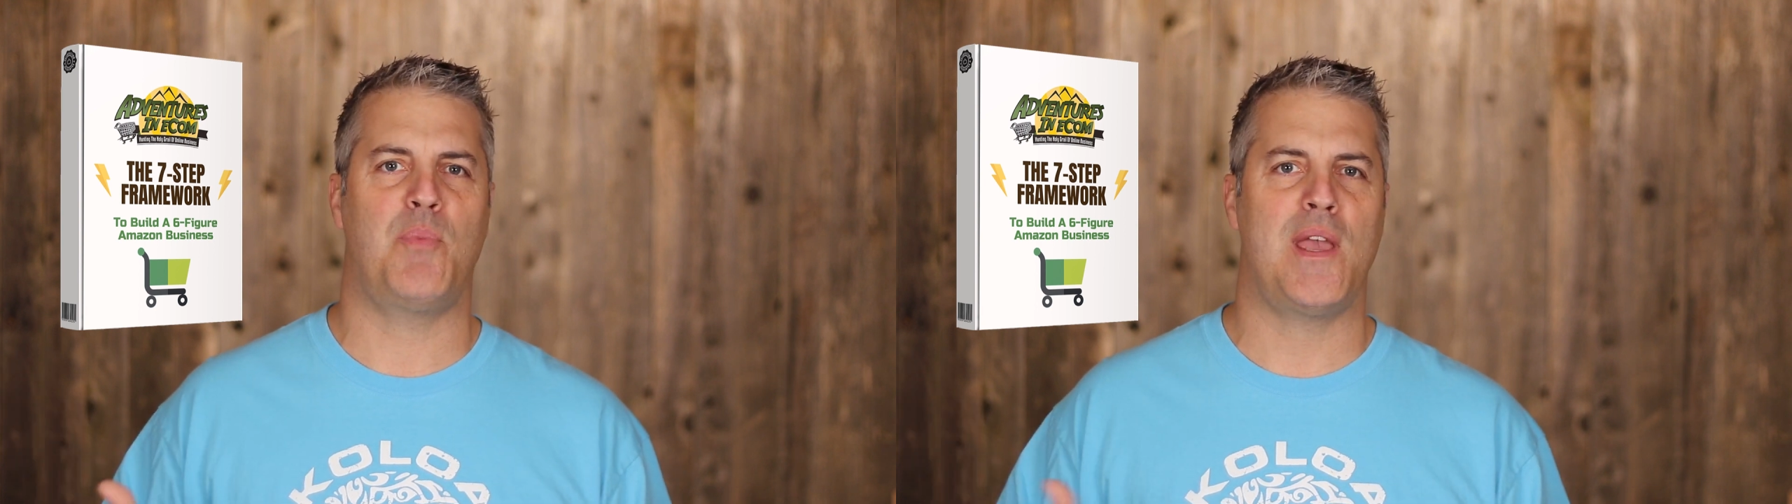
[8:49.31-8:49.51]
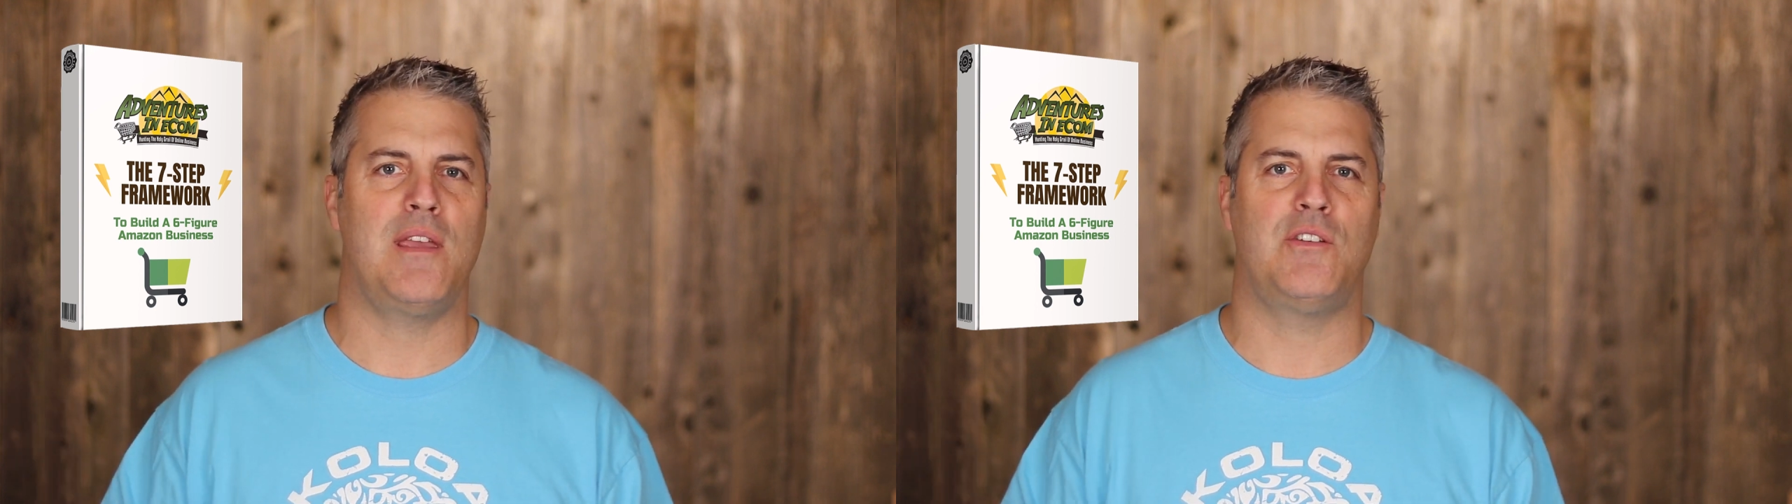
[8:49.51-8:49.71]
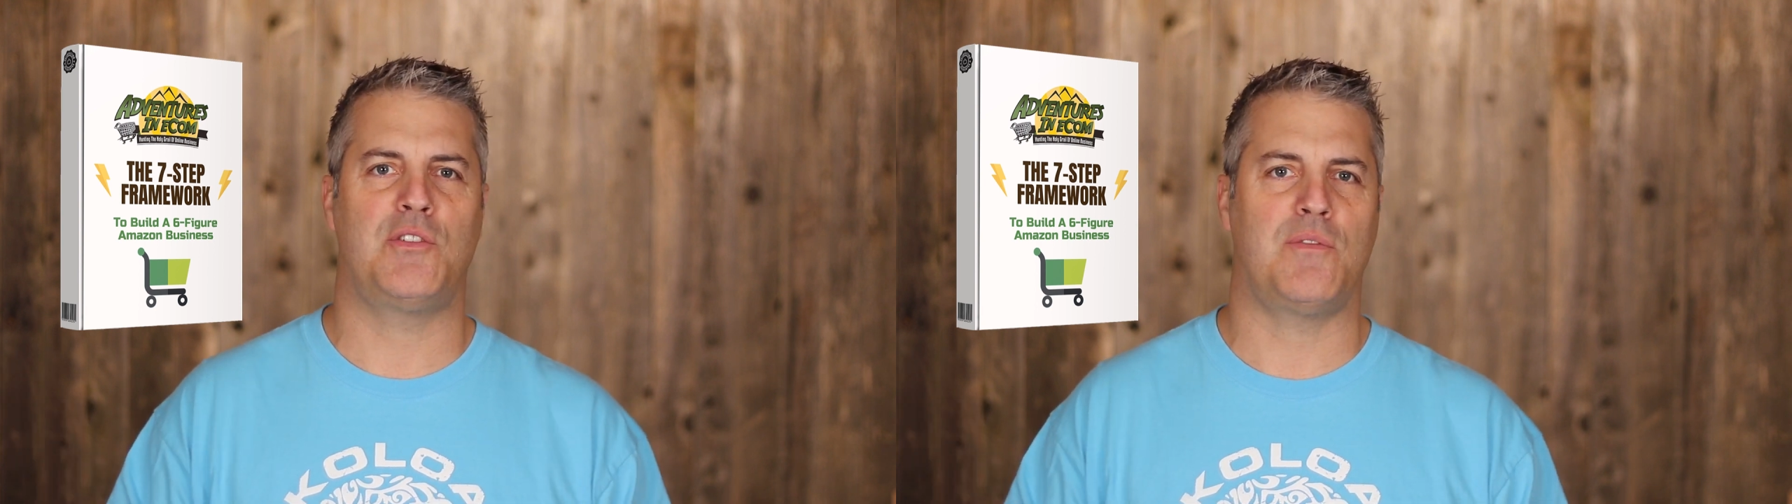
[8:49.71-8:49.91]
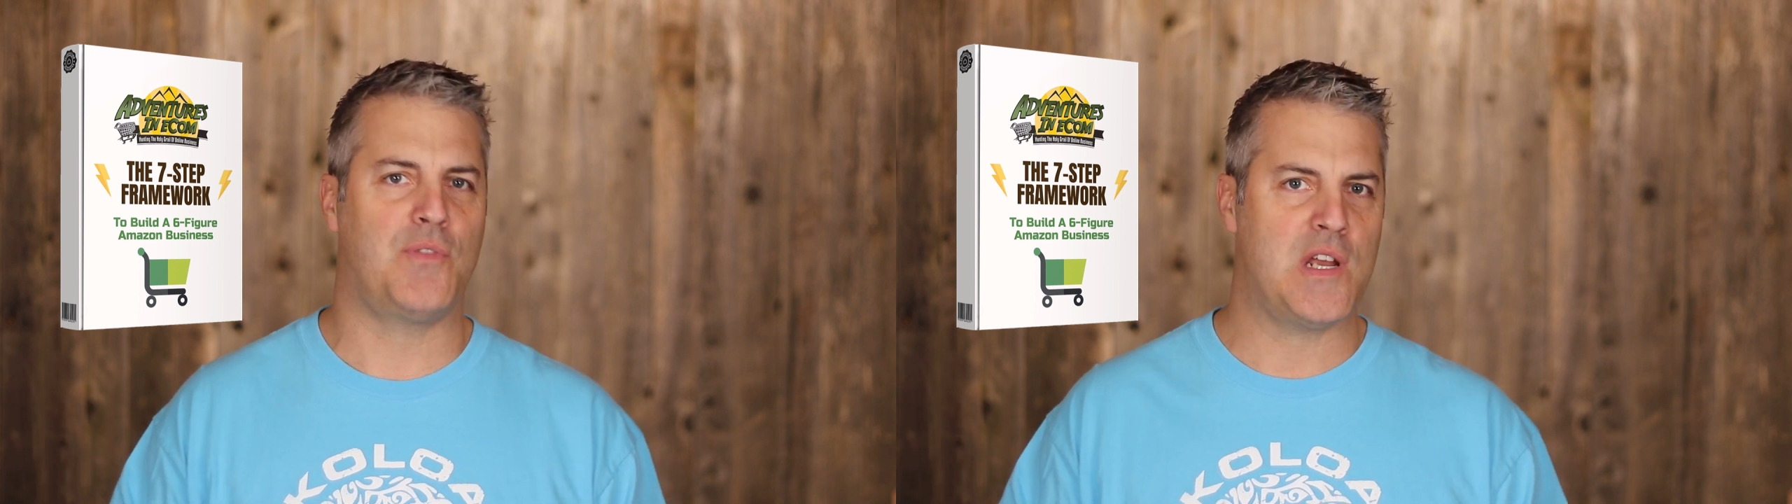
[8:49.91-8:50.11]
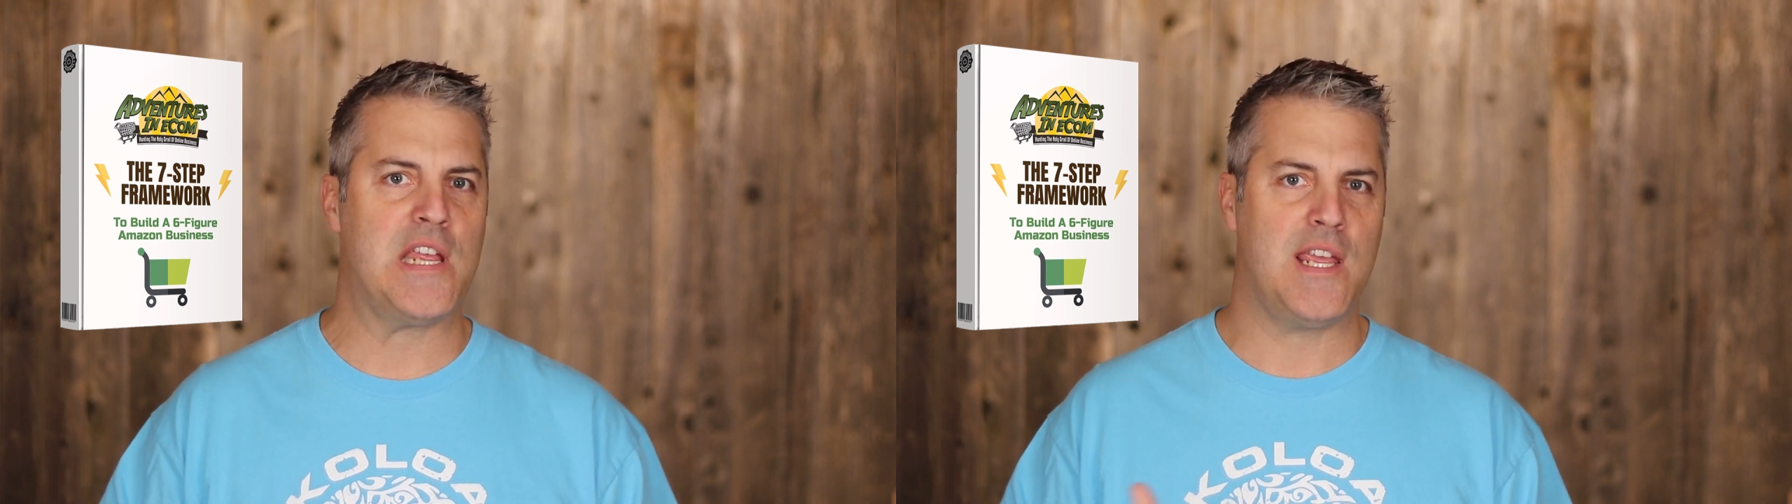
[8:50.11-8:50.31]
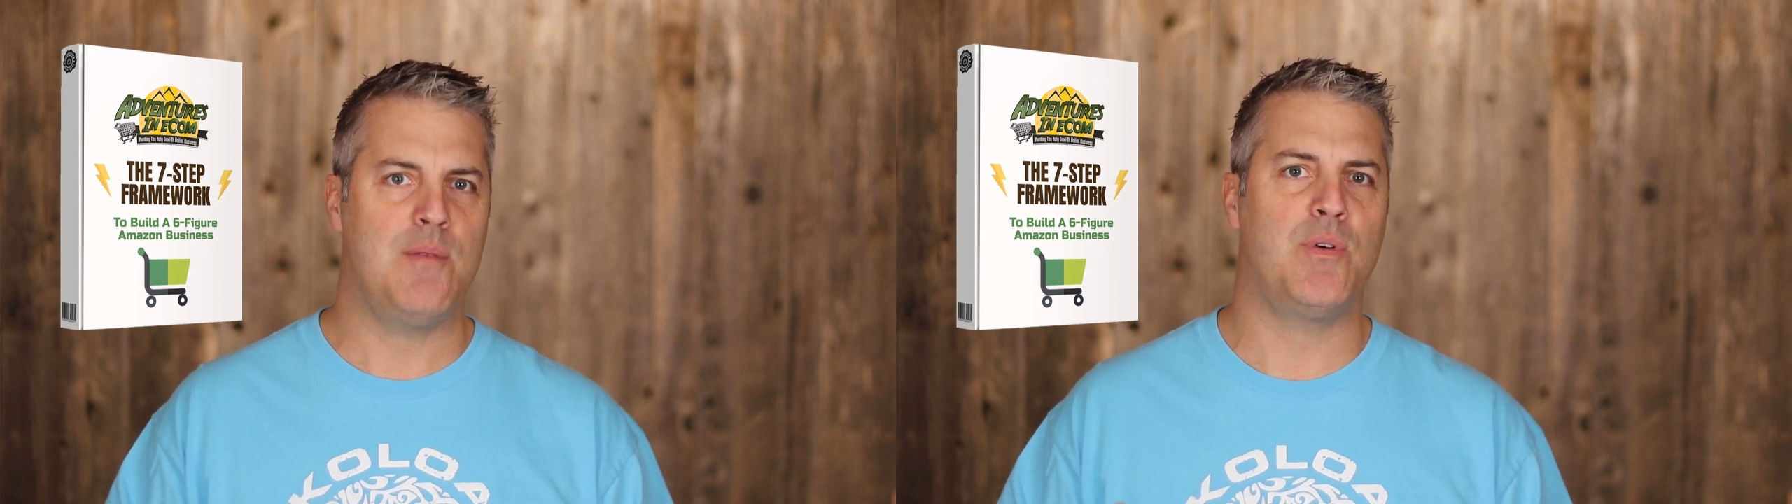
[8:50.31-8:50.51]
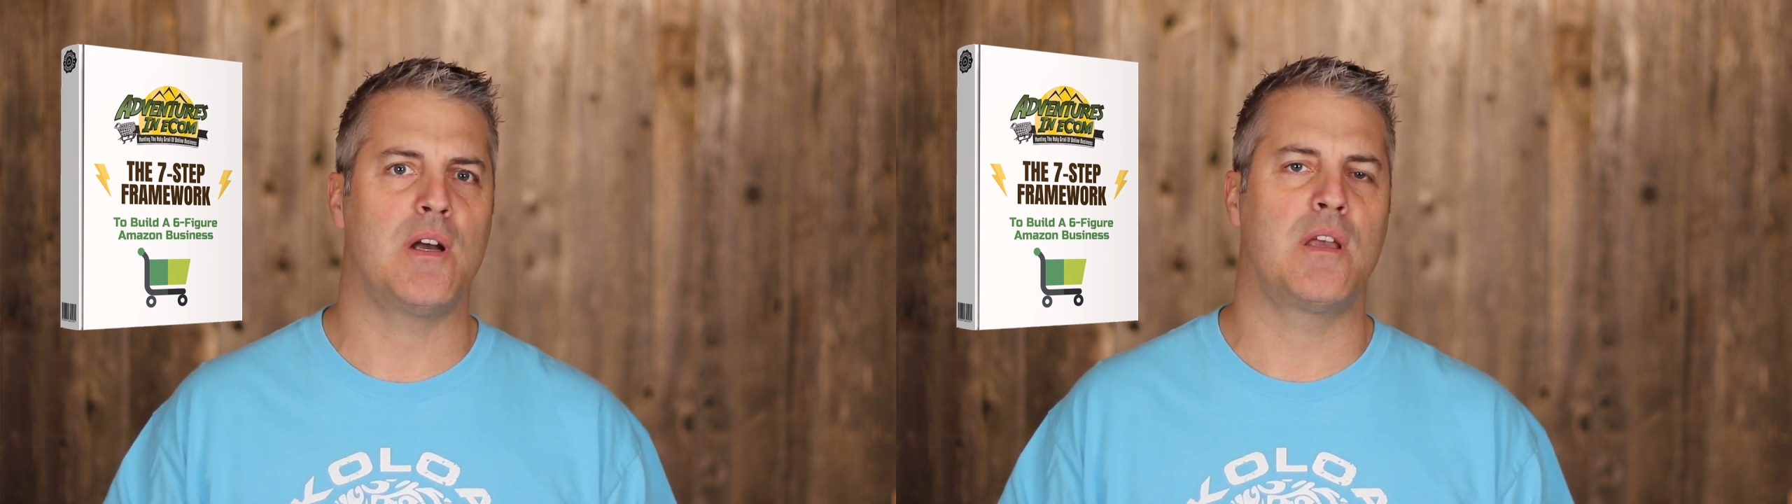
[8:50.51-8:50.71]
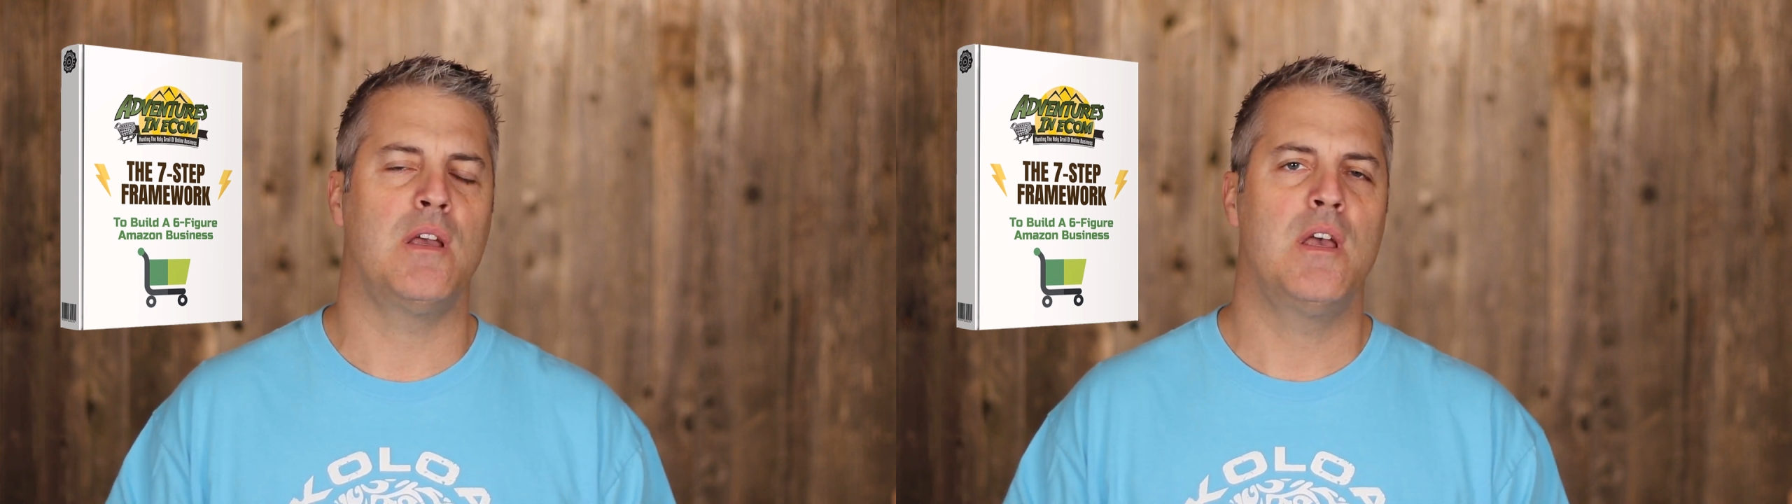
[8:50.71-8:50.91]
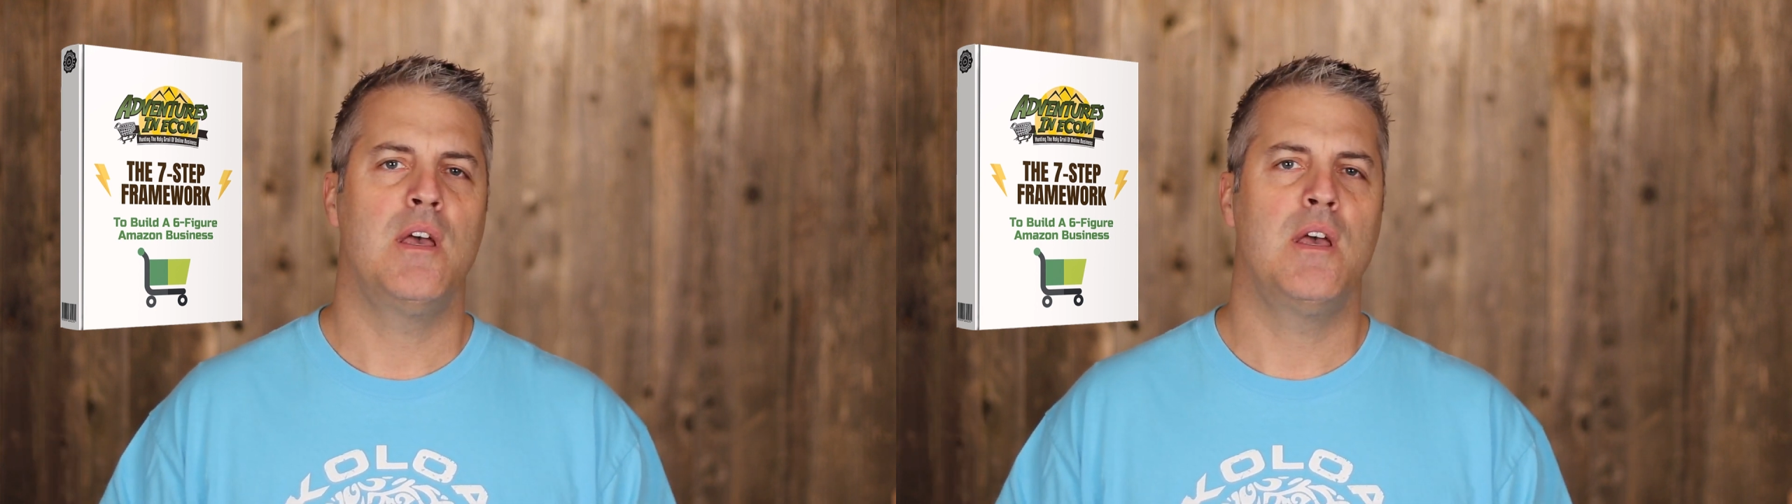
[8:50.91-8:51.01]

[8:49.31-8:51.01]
page free ebook.